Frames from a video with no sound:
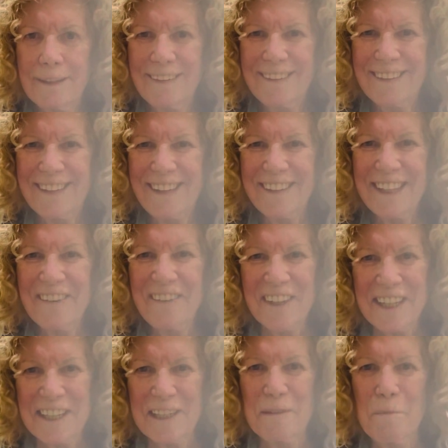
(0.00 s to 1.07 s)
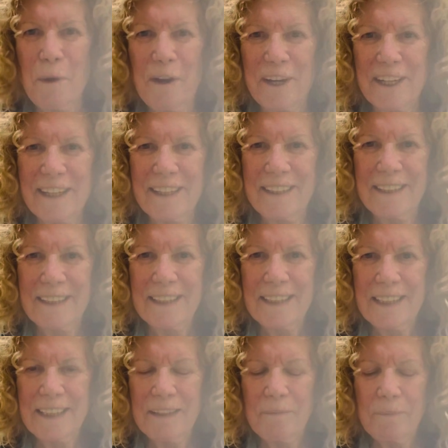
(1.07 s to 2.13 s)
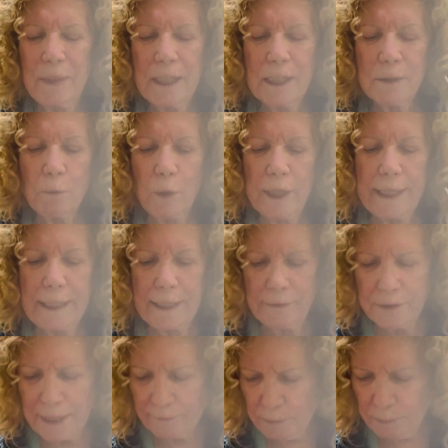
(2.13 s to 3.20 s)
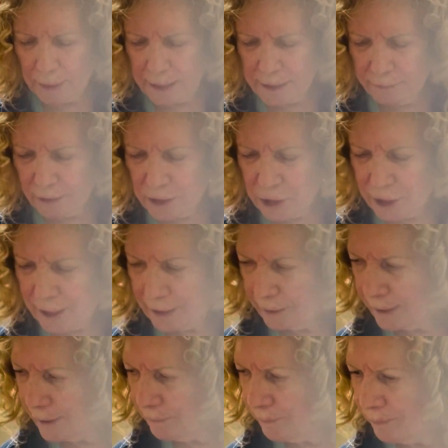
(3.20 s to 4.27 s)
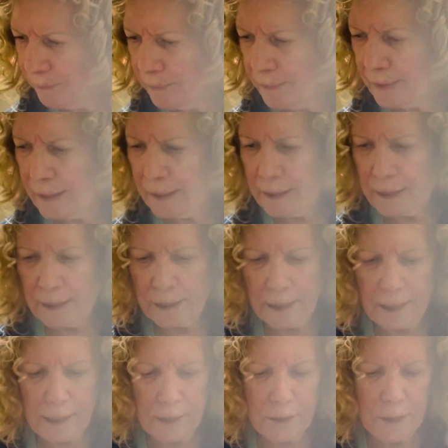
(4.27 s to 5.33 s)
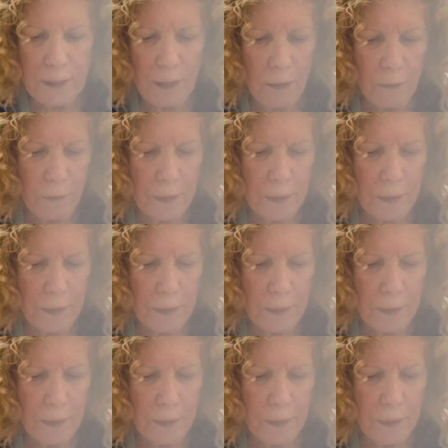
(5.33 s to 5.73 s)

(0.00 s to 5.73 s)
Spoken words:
I'm giving it to Mark because where he lives, everybody's vegetarian. So